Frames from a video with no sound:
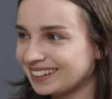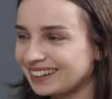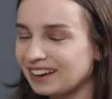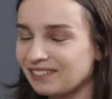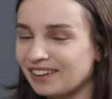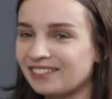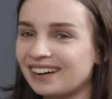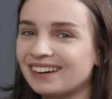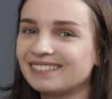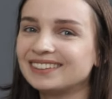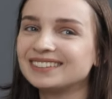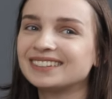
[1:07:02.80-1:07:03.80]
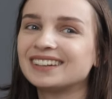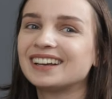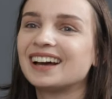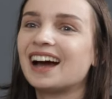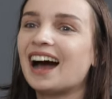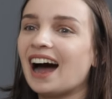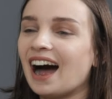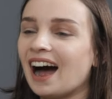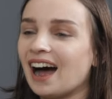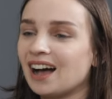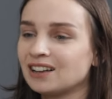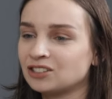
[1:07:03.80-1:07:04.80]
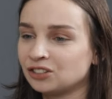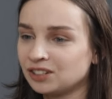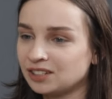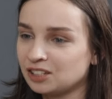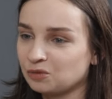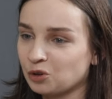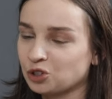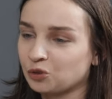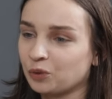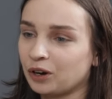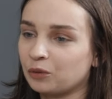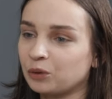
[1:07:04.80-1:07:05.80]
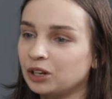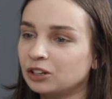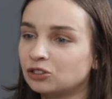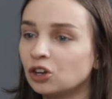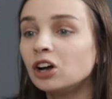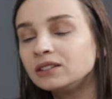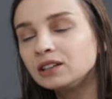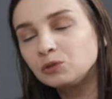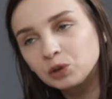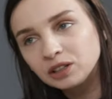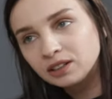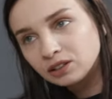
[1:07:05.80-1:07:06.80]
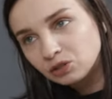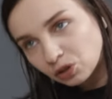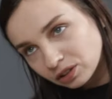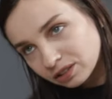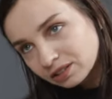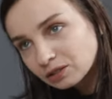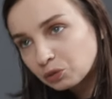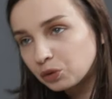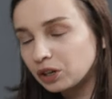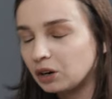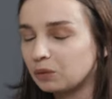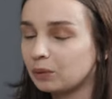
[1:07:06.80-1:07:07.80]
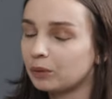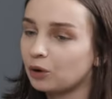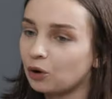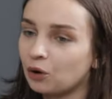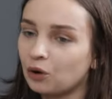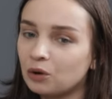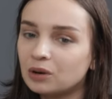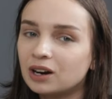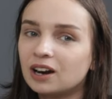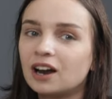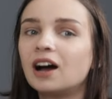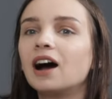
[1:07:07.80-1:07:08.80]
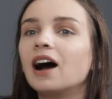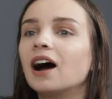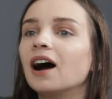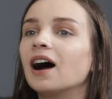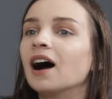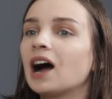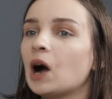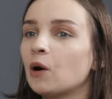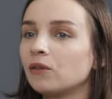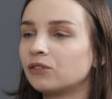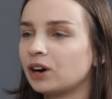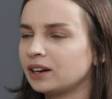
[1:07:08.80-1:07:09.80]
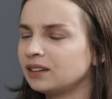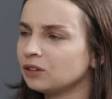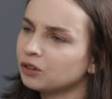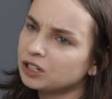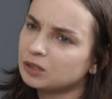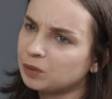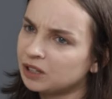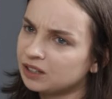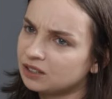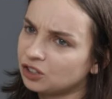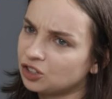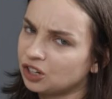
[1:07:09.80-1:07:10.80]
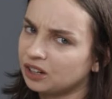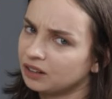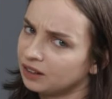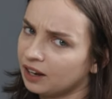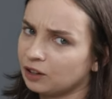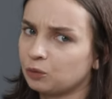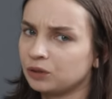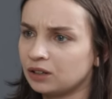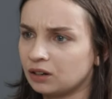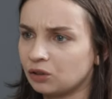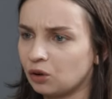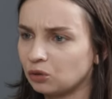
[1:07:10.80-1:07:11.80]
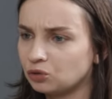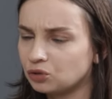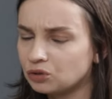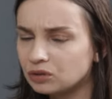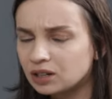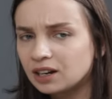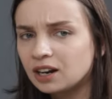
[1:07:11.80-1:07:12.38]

Yeah, very relevant. Uh, so this is the motion where we thought that we did good, we, we were all. uh, however, I think on a split decision in the end, we didn't go through.